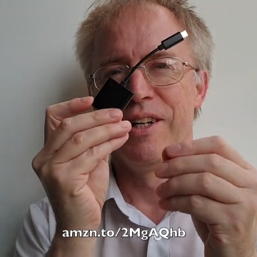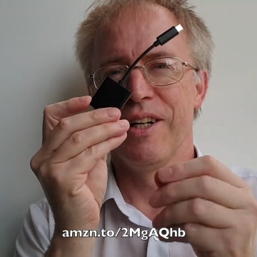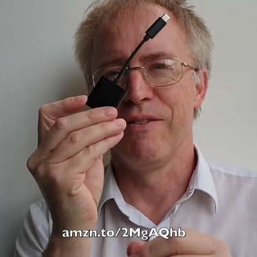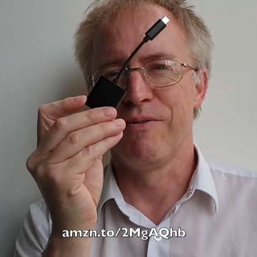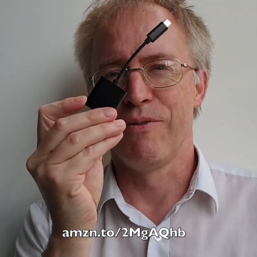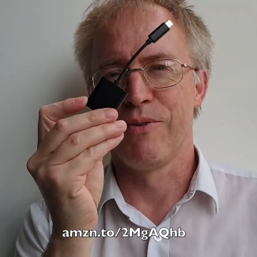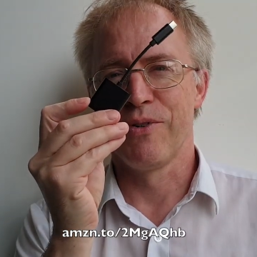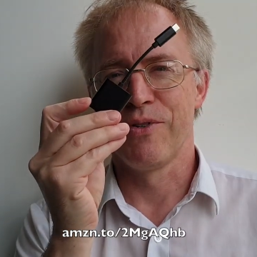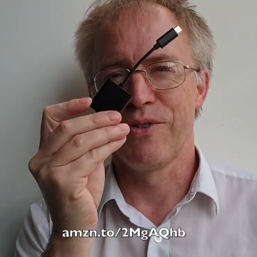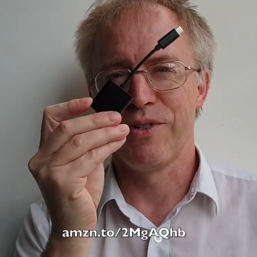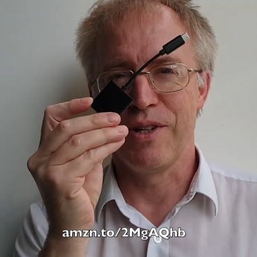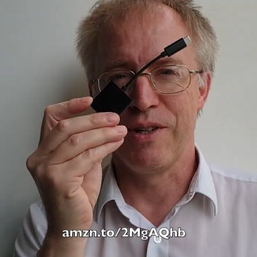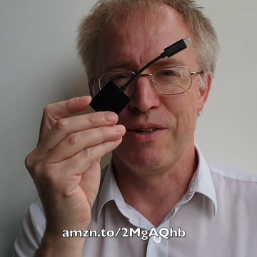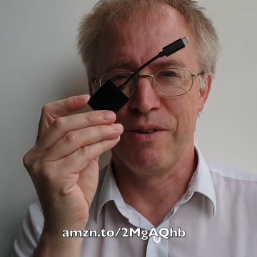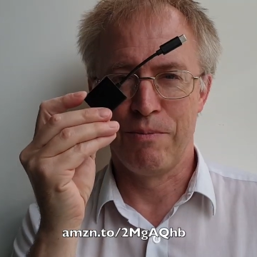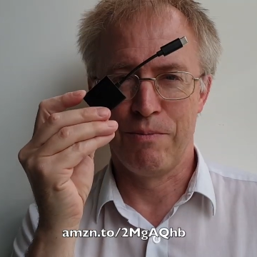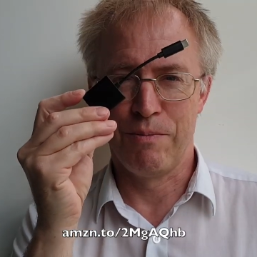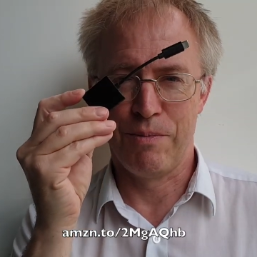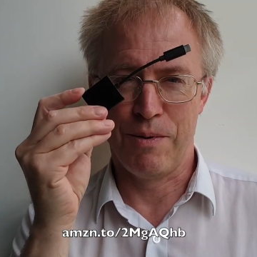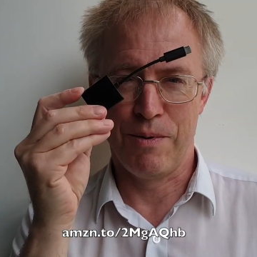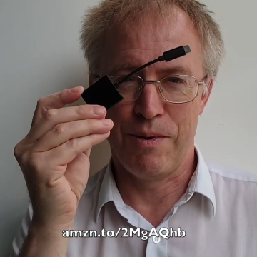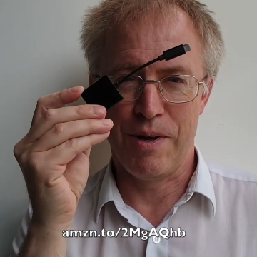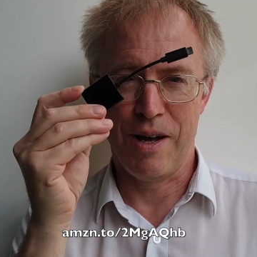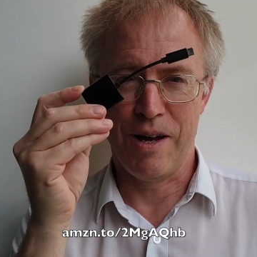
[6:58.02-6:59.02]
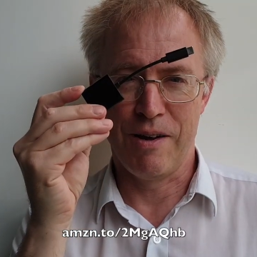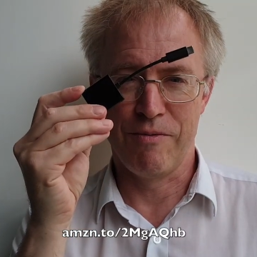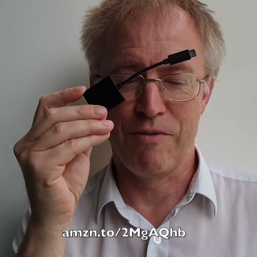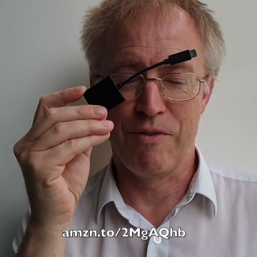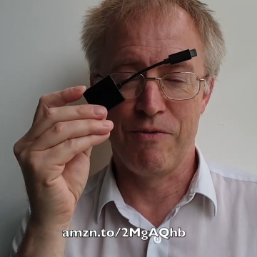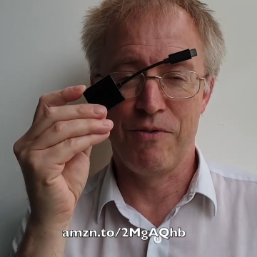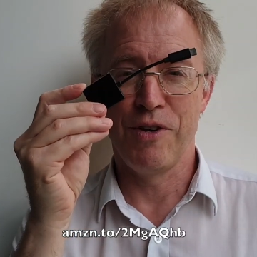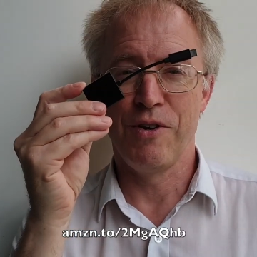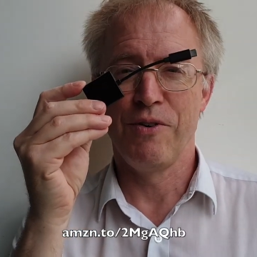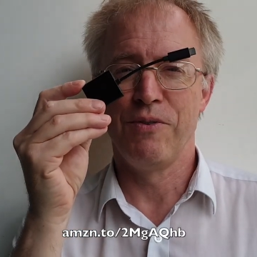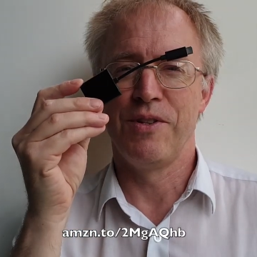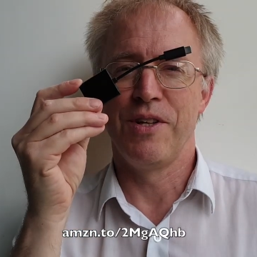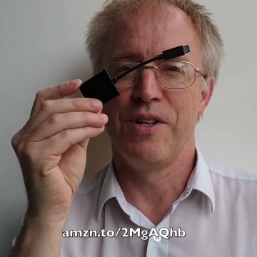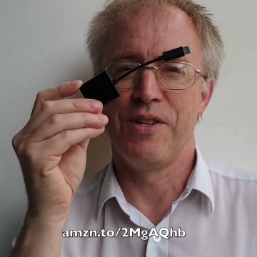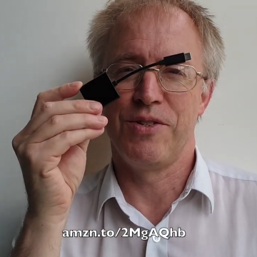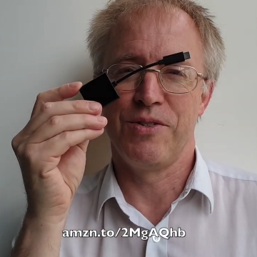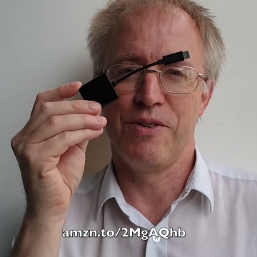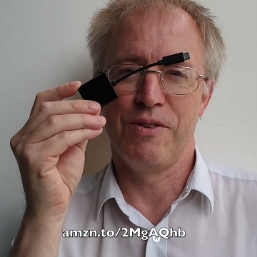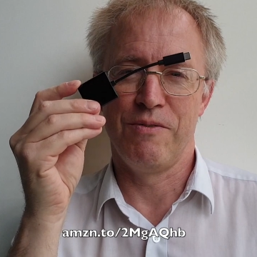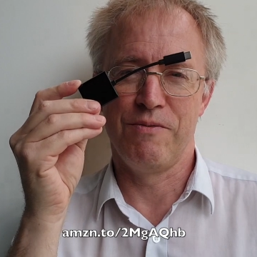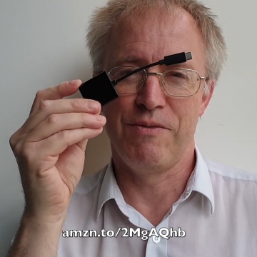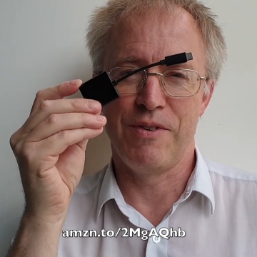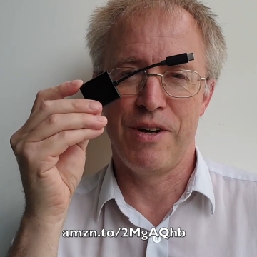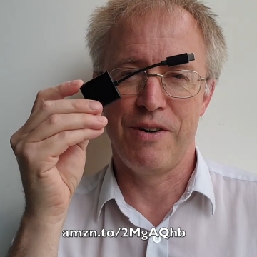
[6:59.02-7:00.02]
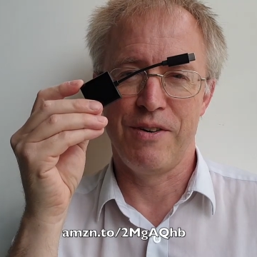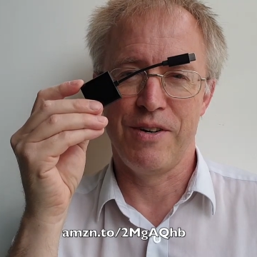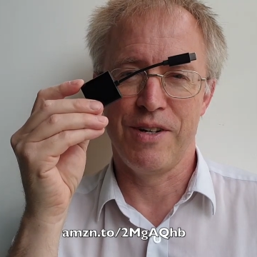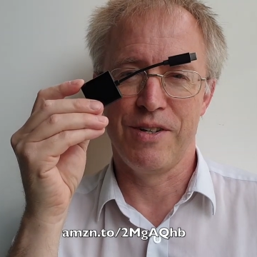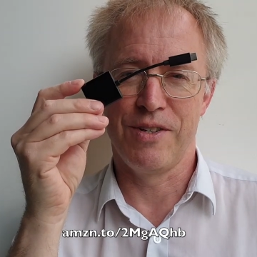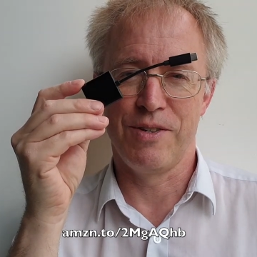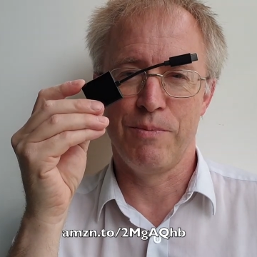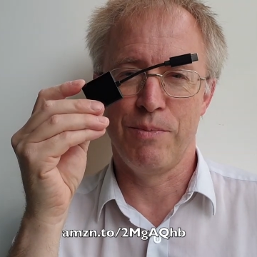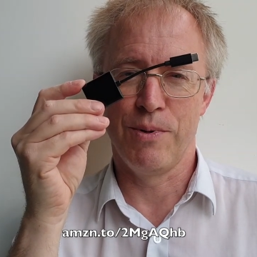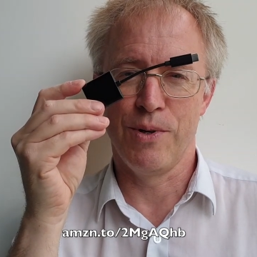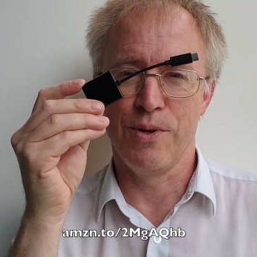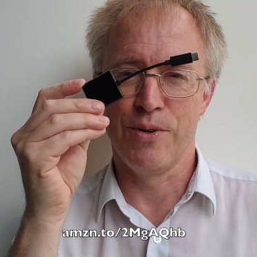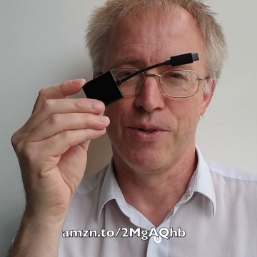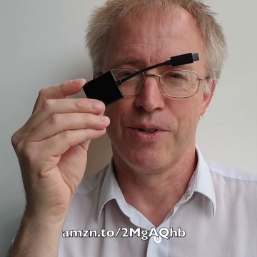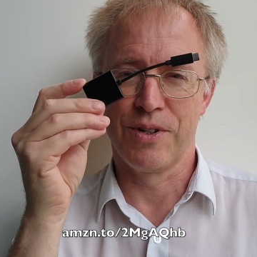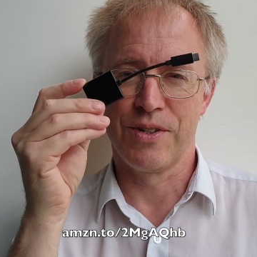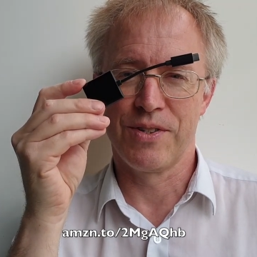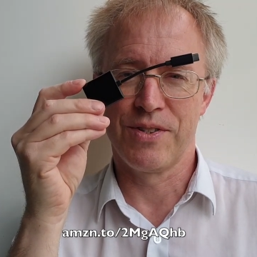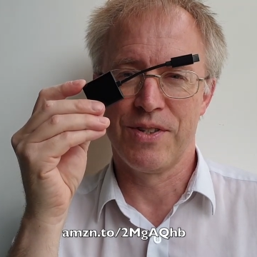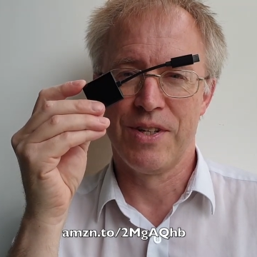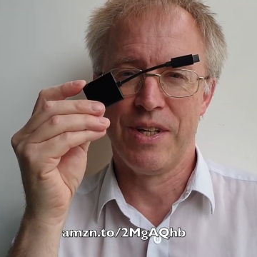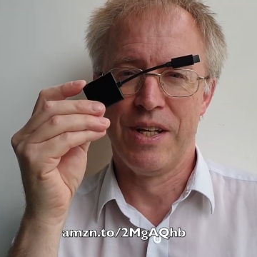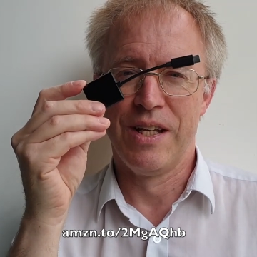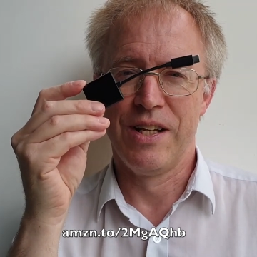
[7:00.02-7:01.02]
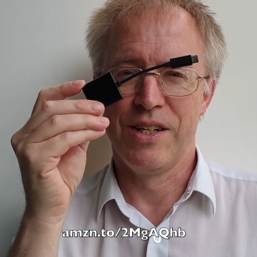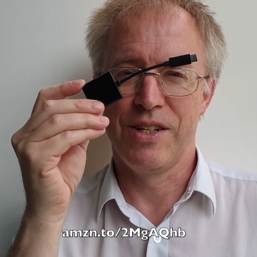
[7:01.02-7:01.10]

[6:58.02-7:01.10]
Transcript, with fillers: I've also um, reviewed this on various blogs.